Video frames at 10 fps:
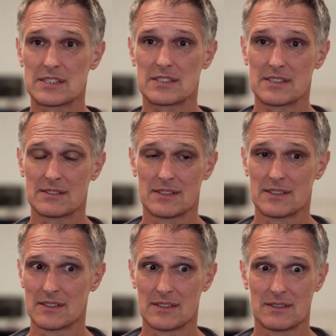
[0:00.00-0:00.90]
this
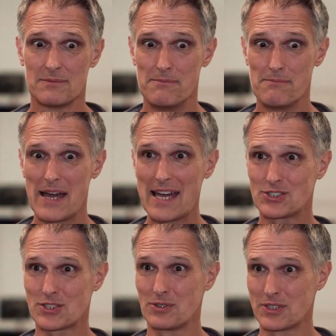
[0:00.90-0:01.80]

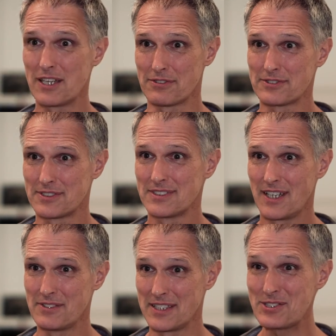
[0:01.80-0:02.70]
magical gift
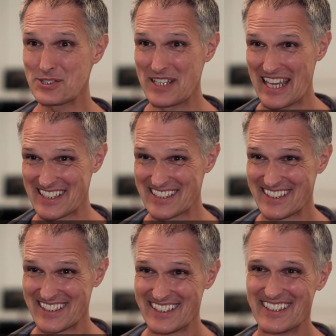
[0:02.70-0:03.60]
of the internet.
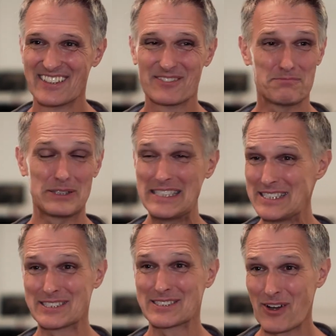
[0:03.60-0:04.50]

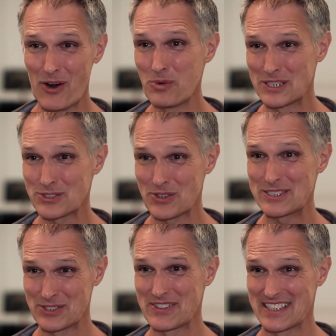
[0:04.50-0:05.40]
Please always
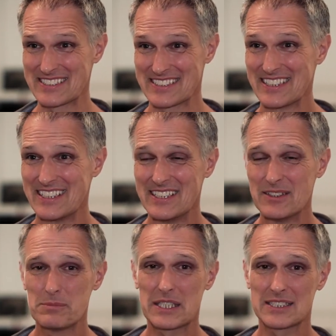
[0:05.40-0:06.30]
treasure this,
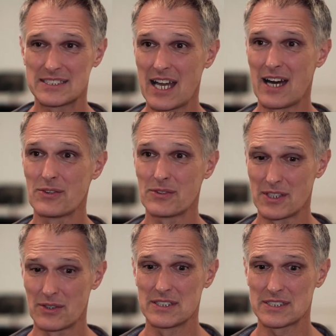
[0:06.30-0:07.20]
because now
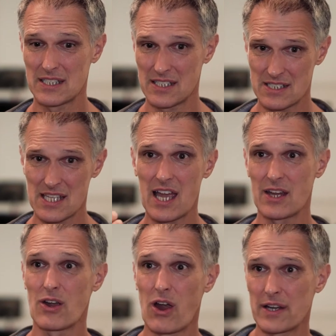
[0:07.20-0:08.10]
there is an
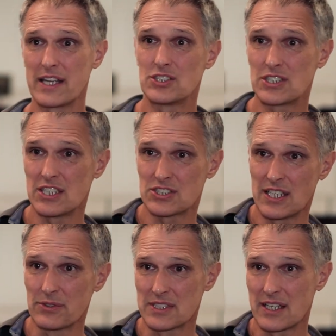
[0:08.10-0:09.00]
entire art
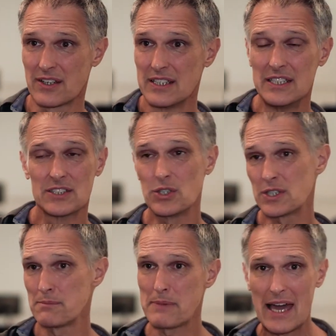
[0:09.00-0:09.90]
education out there.
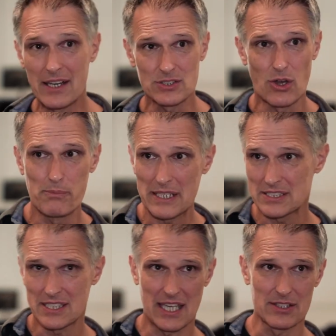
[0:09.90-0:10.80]
Good and bad is all
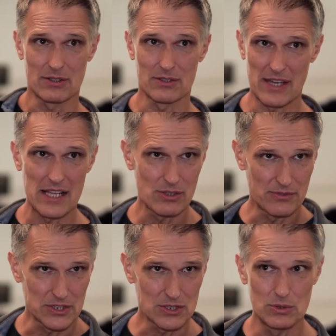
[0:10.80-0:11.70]
mixed together. The value
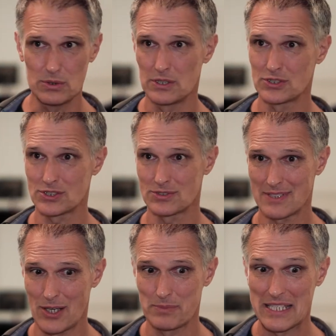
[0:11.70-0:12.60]
of a school is
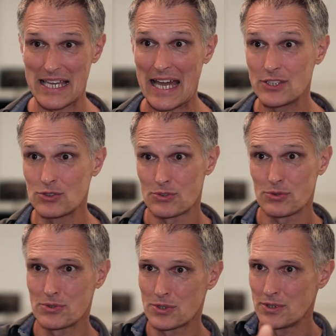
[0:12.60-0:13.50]
helping guide you
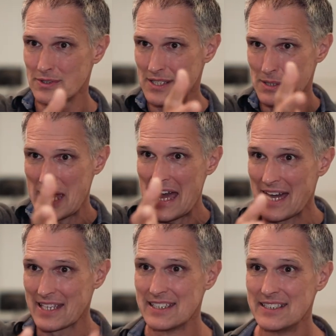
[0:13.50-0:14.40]
through the good and the
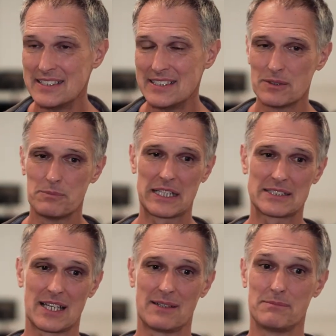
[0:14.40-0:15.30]
bad.
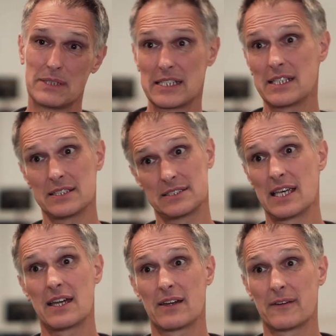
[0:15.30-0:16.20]
But it is
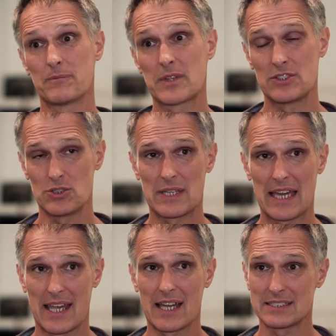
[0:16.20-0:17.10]
there, and you
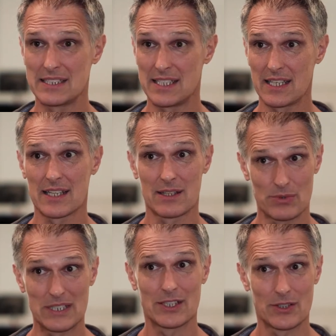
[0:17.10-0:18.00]
can actually get a
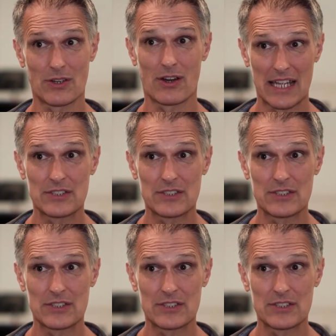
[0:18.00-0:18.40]
really good art